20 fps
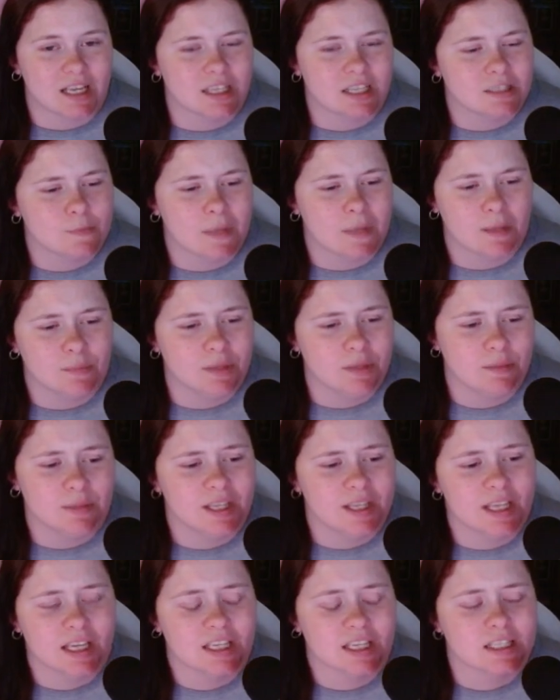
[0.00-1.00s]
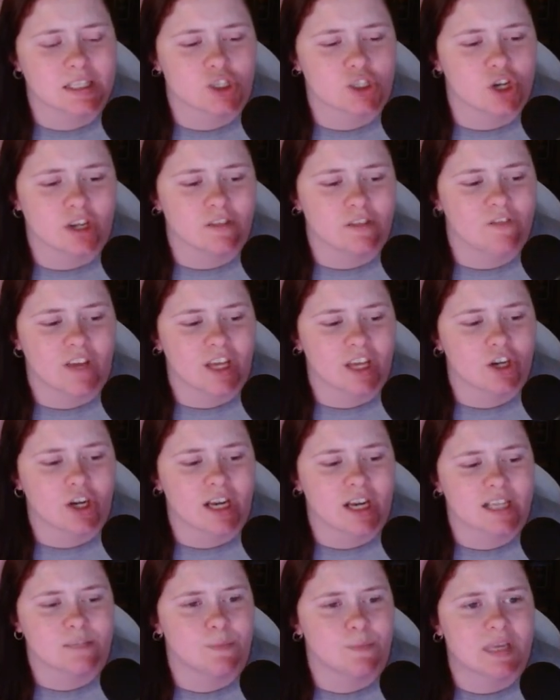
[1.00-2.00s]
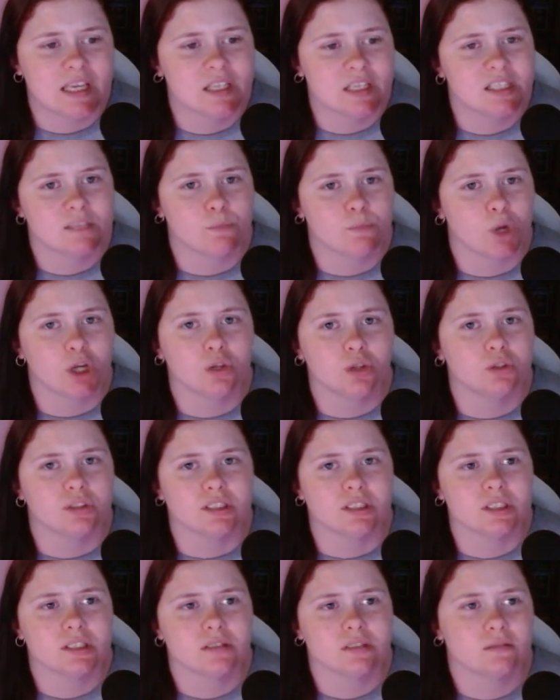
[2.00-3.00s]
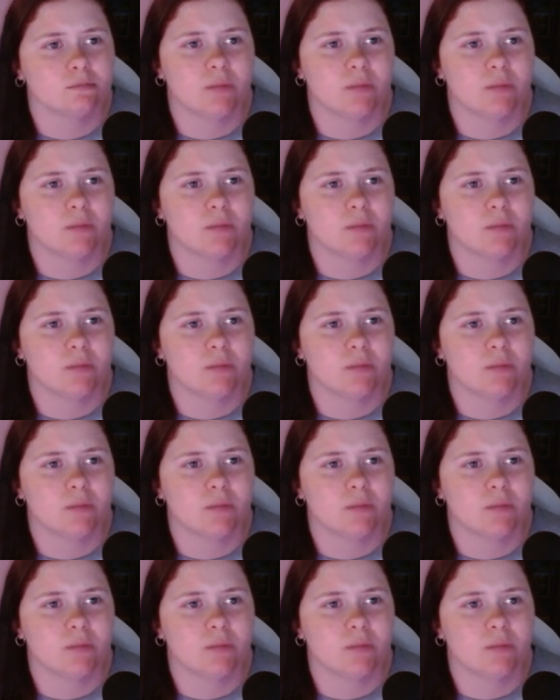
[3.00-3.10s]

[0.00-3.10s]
it's maybe because Darth Vader has pink sparkles